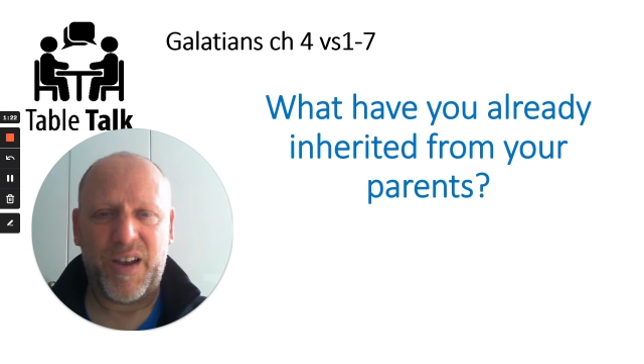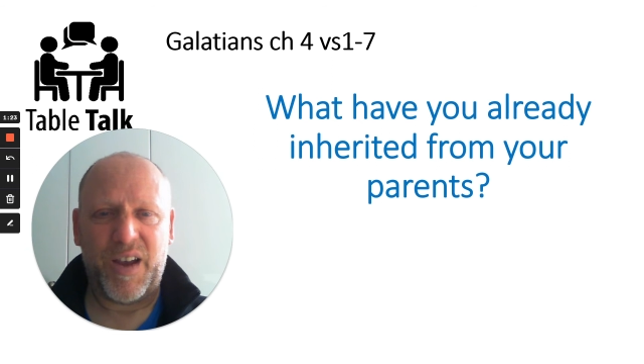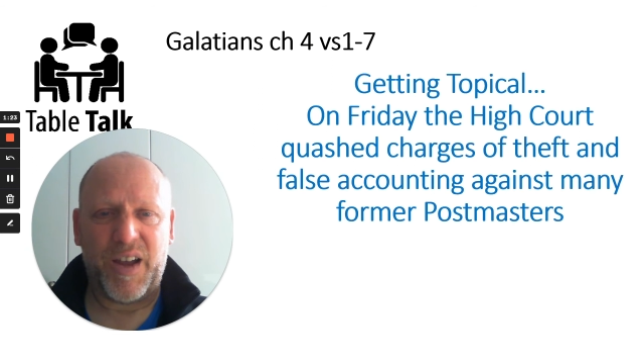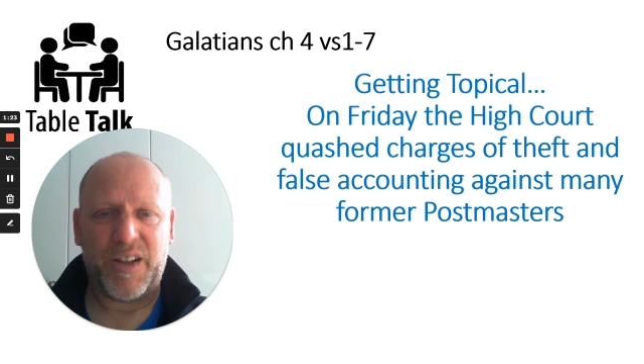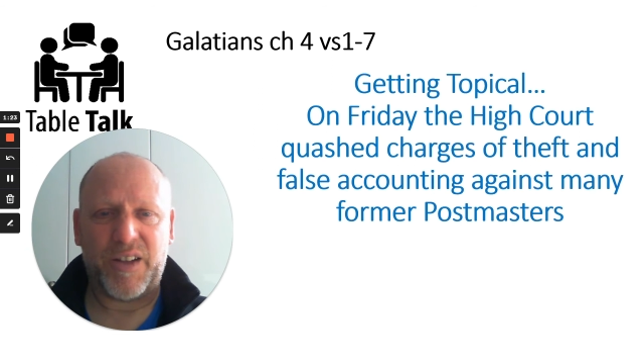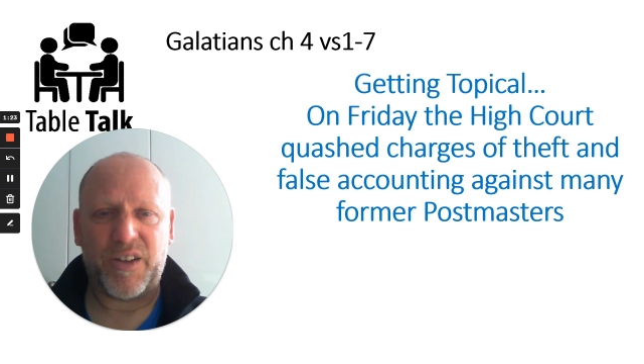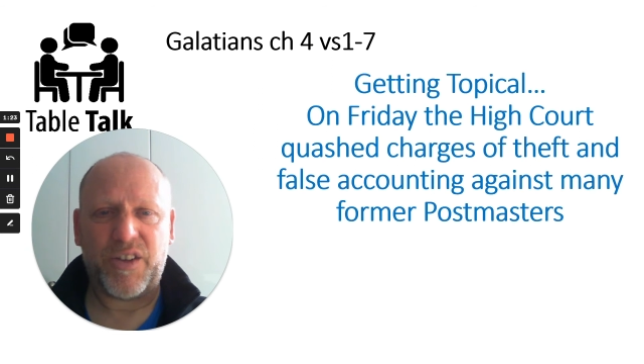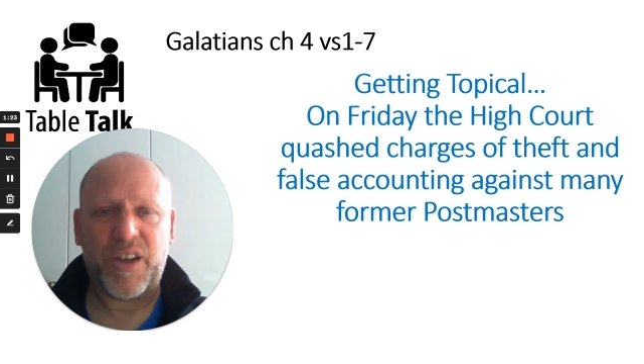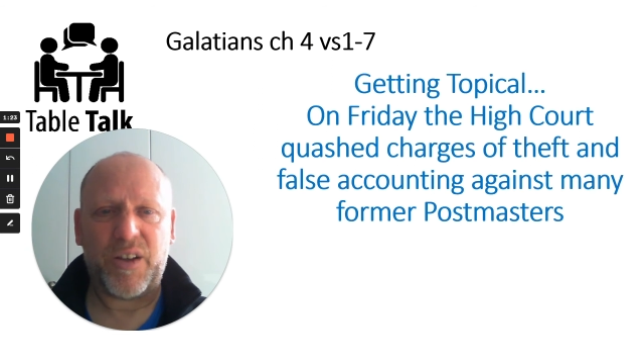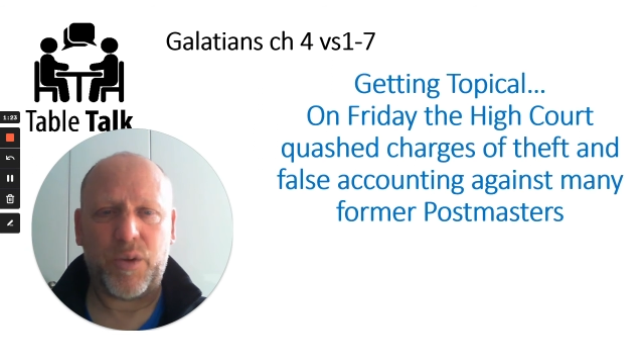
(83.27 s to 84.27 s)
And then the
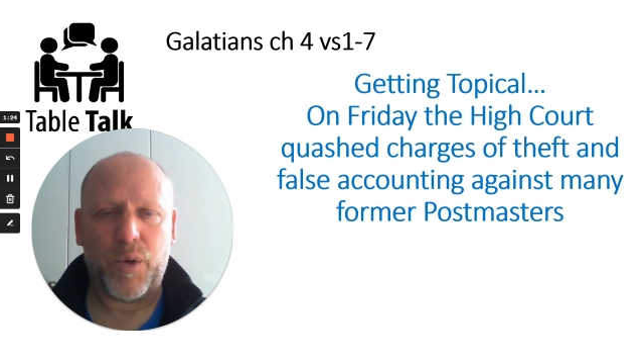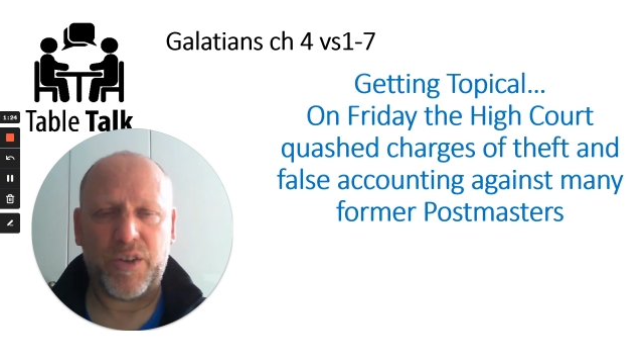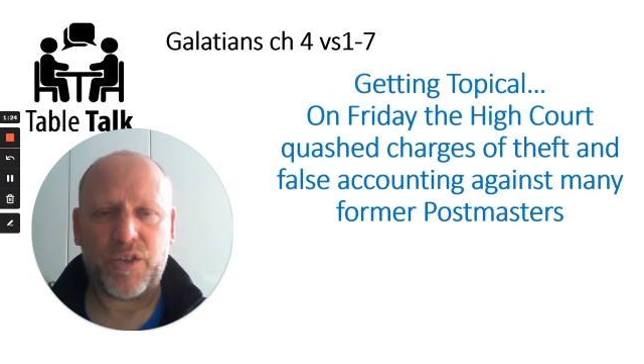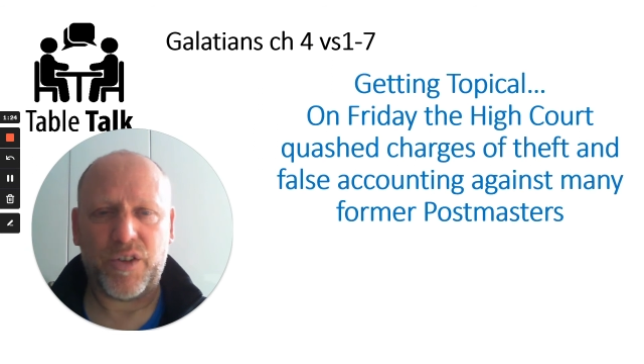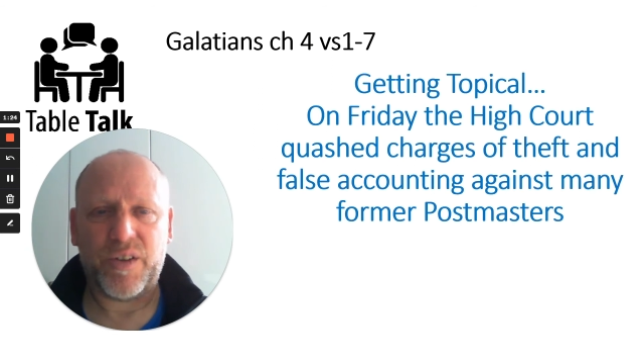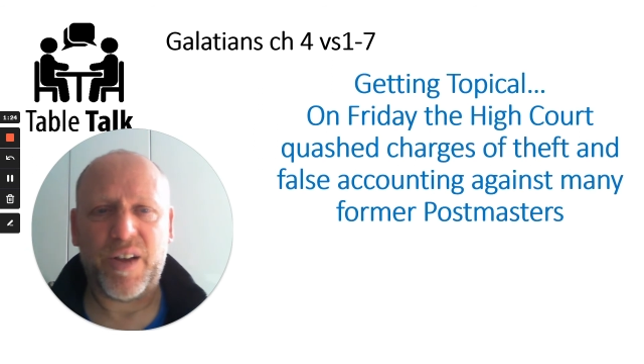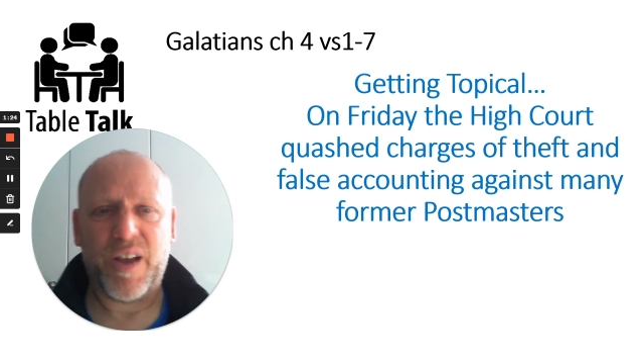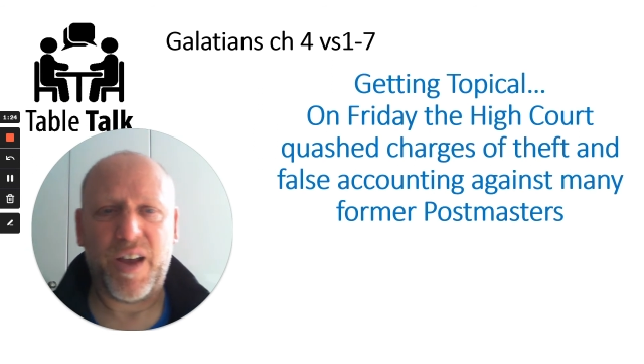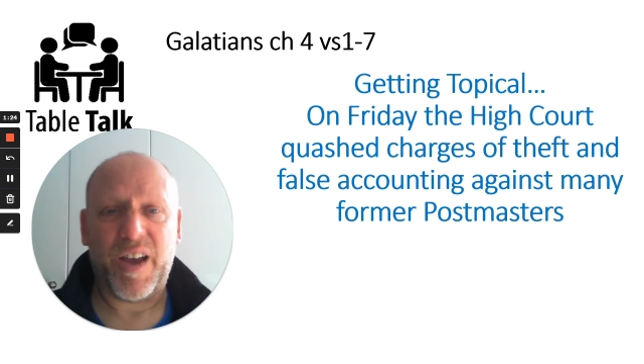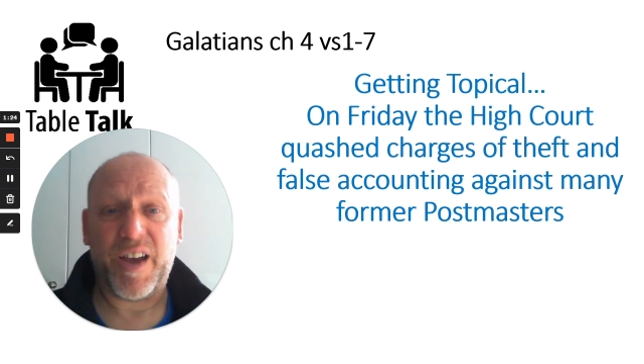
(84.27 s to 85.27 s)
second question,
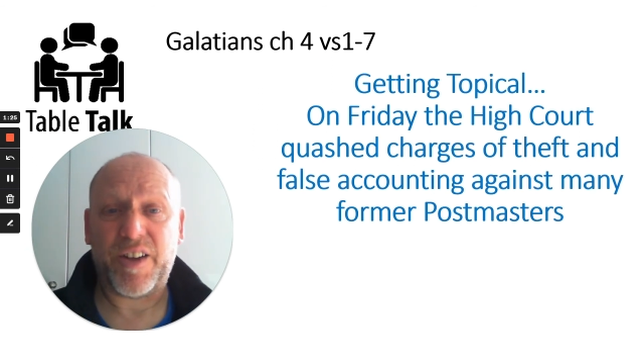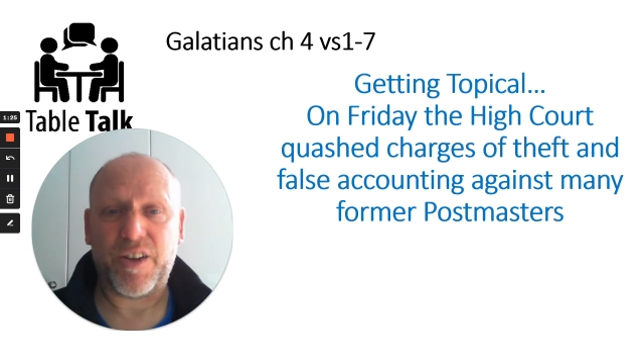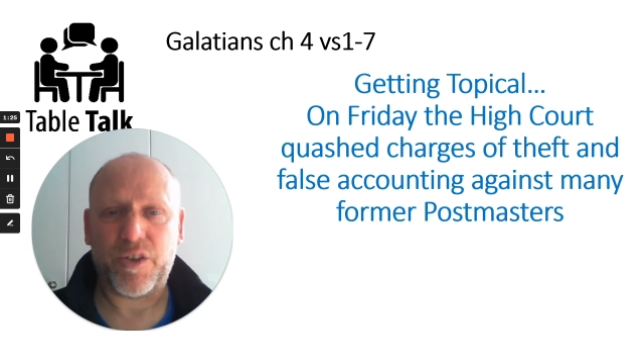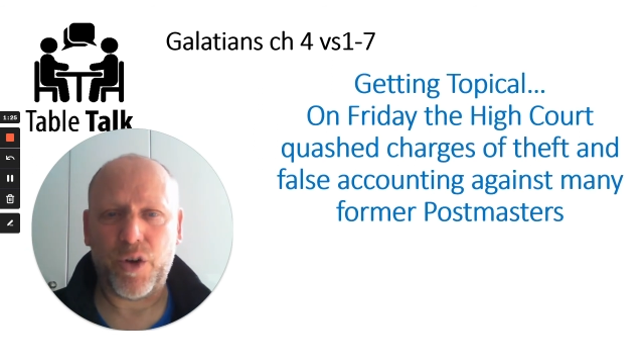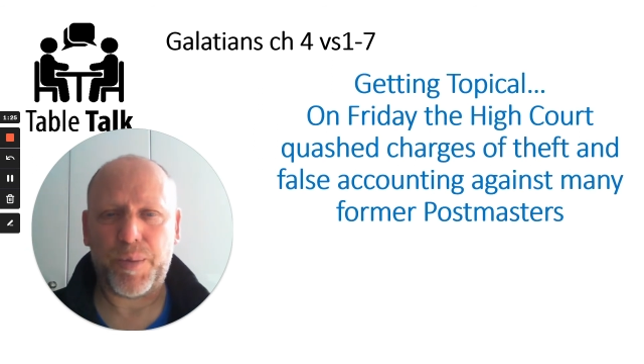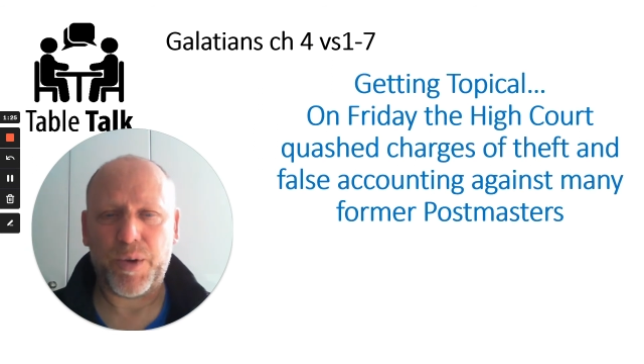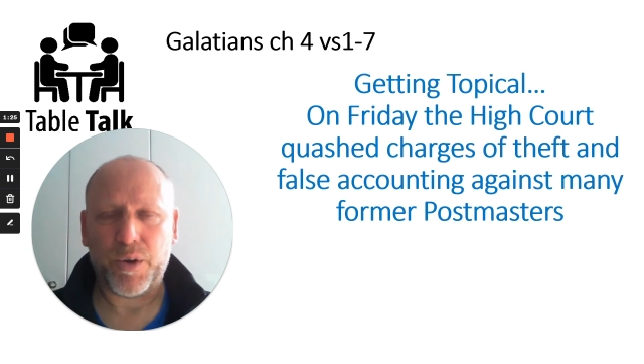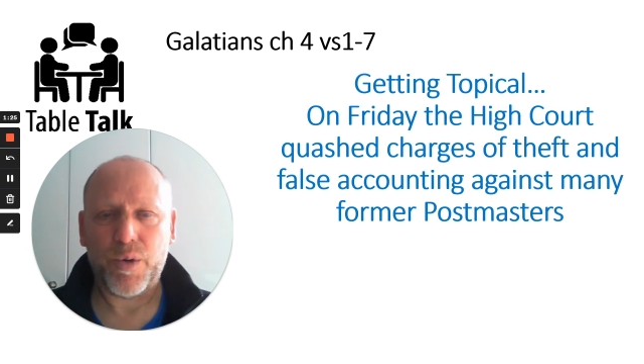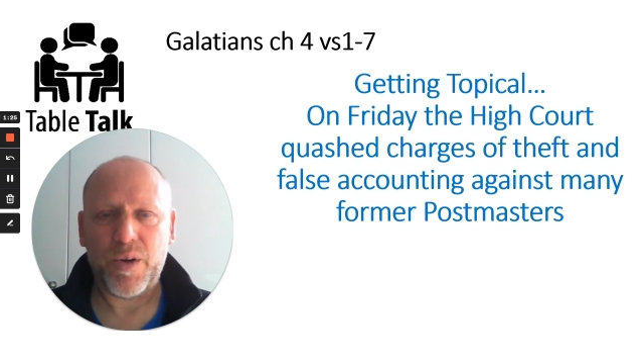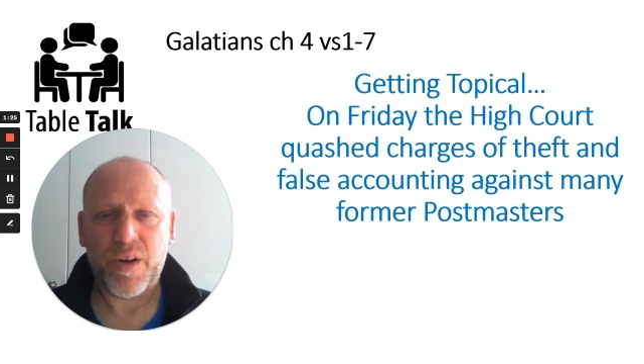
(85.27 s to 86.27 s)
uh, getting topical.